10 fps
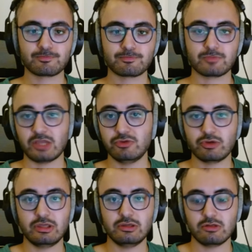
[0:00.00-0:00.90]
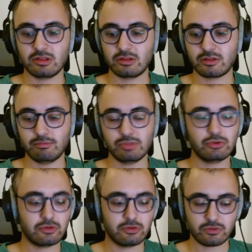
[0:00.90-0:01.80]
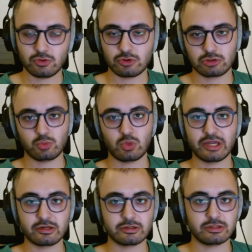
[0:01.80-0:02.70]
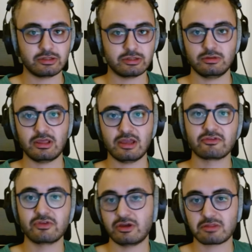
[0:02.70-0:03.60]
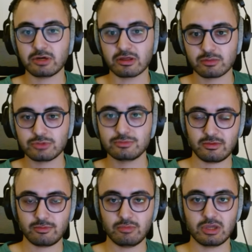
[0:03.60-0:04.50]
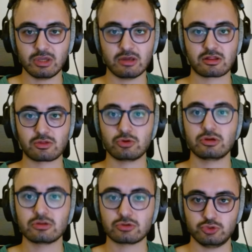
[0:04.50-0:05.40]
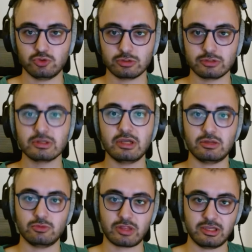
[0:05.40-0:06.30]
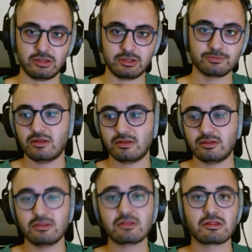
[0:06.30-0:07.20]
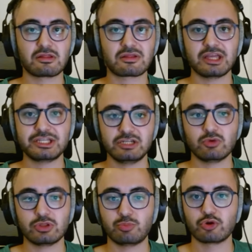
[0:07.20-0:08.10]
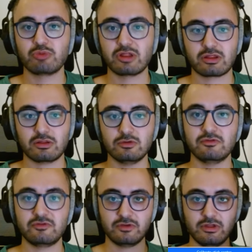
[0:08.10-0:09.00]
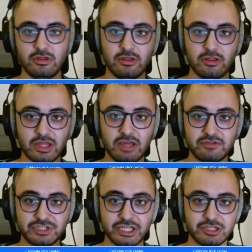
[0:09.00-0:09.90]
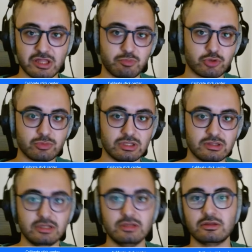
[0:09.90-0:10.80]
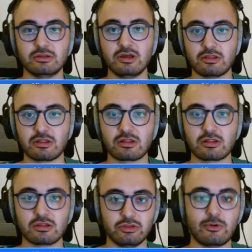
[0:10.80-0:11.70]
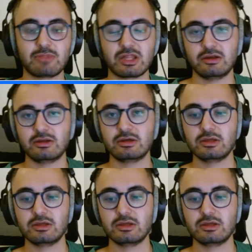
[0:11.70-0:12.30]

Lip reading: And you can use it Bluetooth or wired. Everything is possible because it's stored on the controller and it will stay there. This is essentially what the purpose of save changes permanently does on the website.